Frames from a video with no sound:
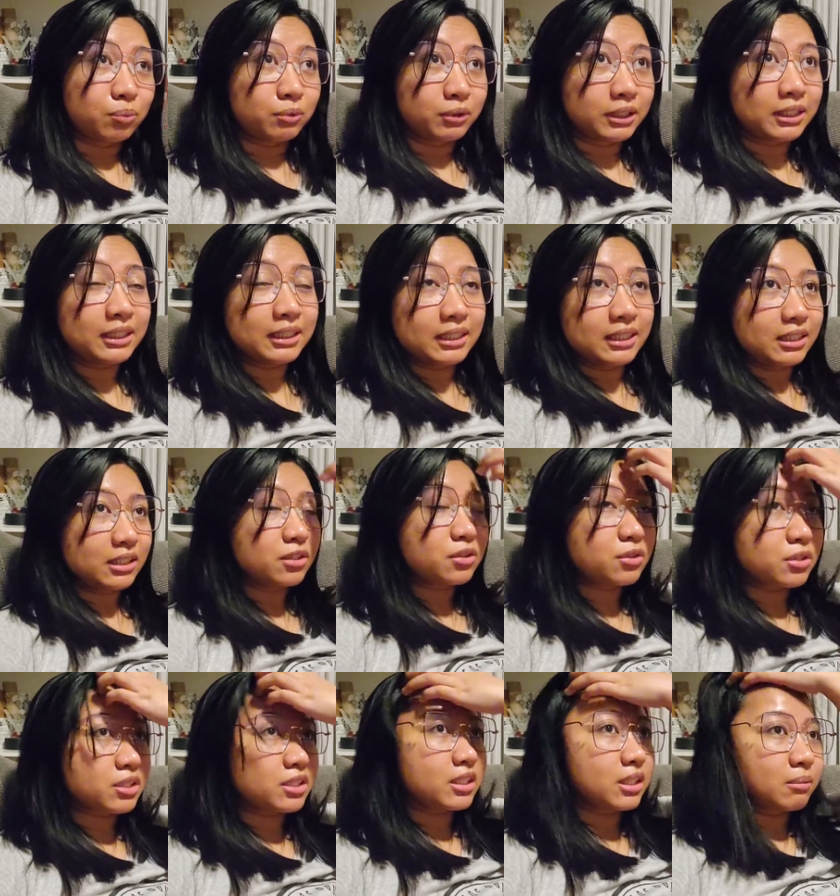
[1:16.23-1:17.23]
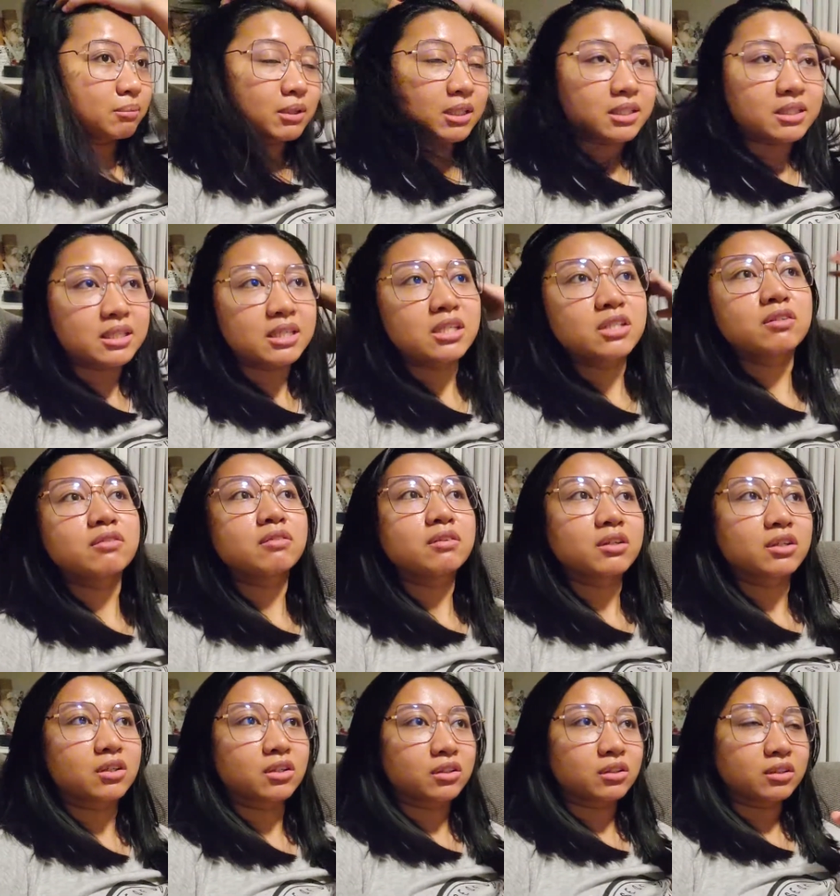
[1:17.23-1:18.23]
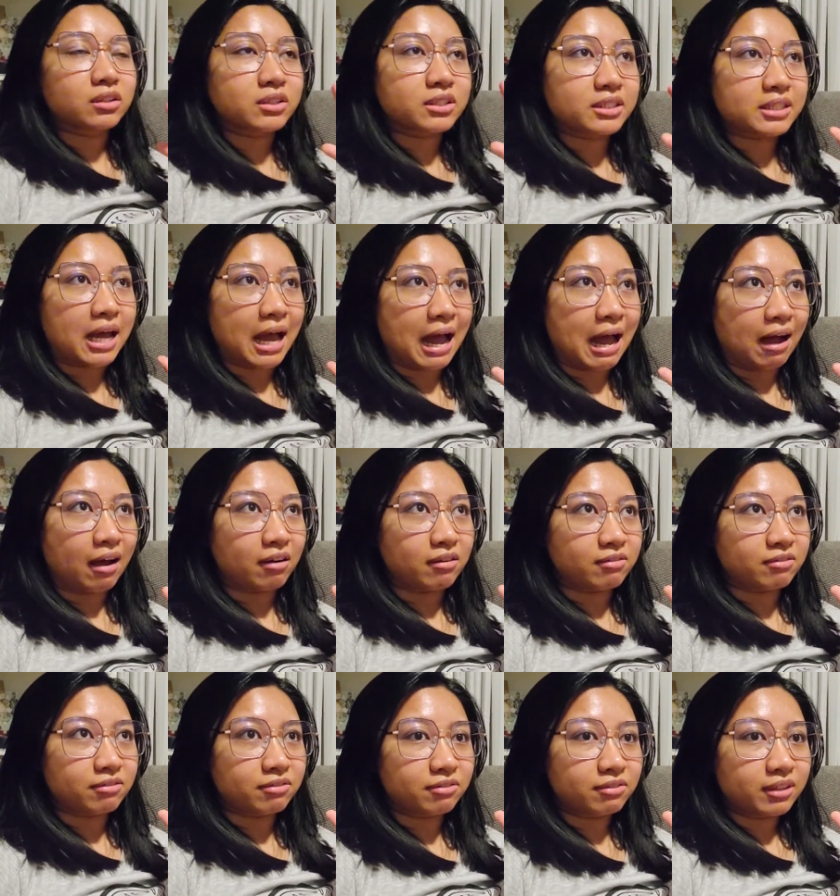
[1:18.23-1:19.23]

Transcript: really interesting because each of the girls have